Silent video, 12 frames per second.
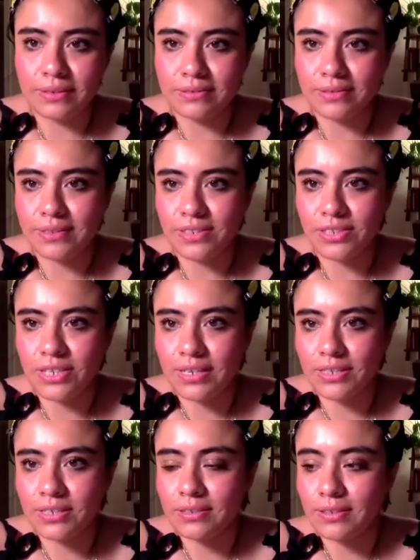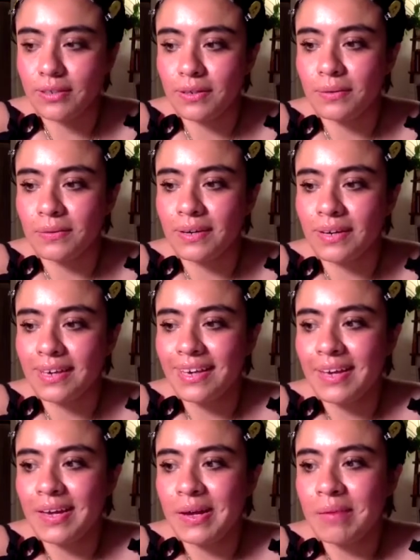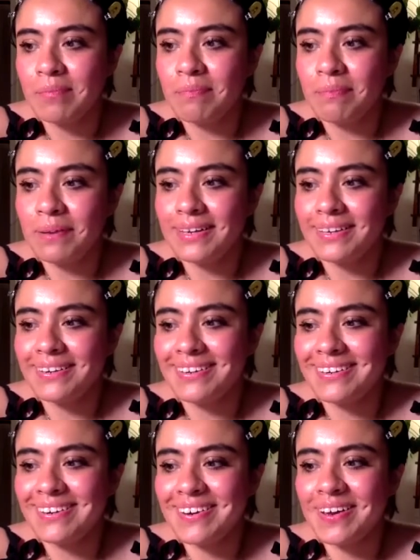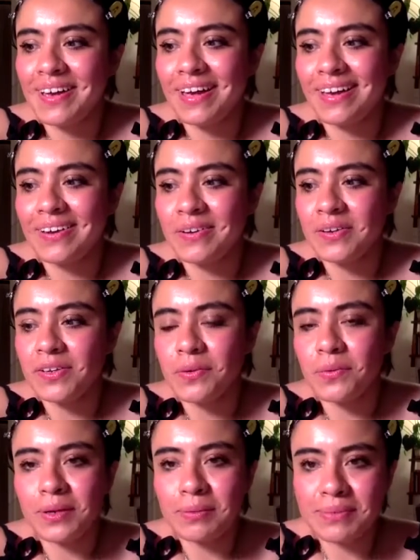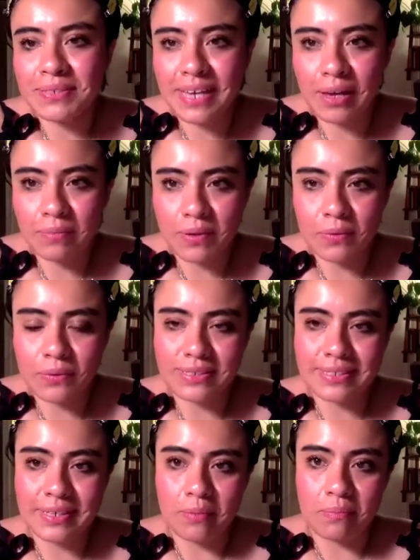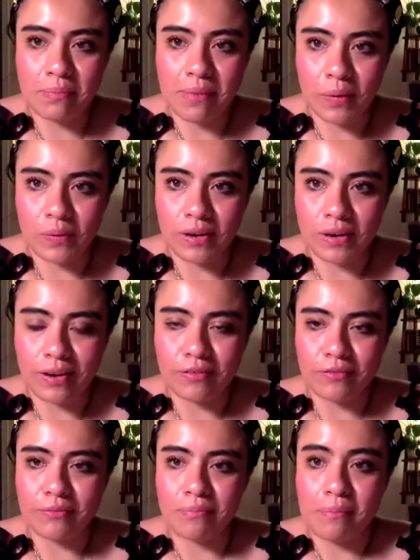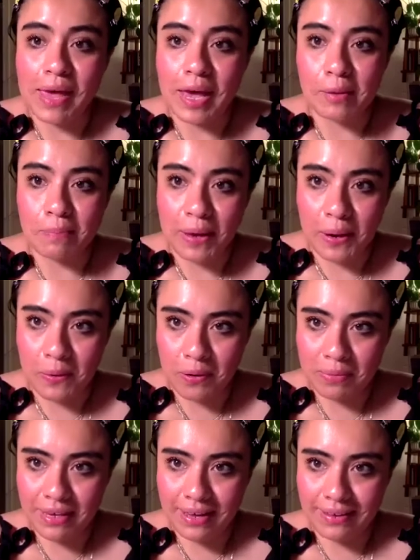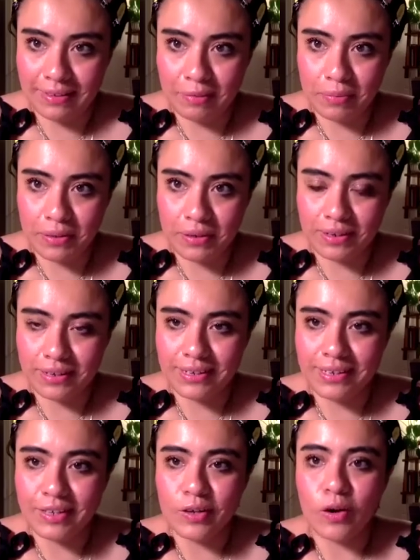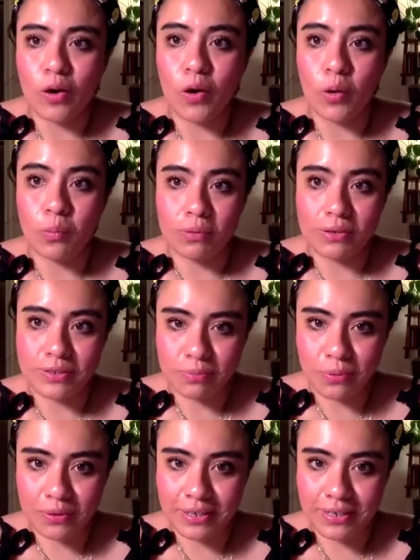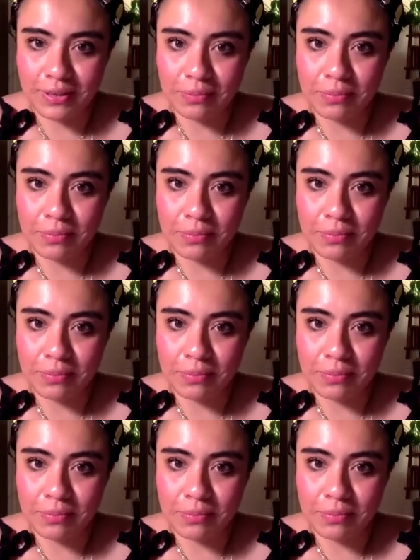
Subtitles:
shady shit too. But, you know, what upset me was the amount of manpower behind the book. Oprah supporting the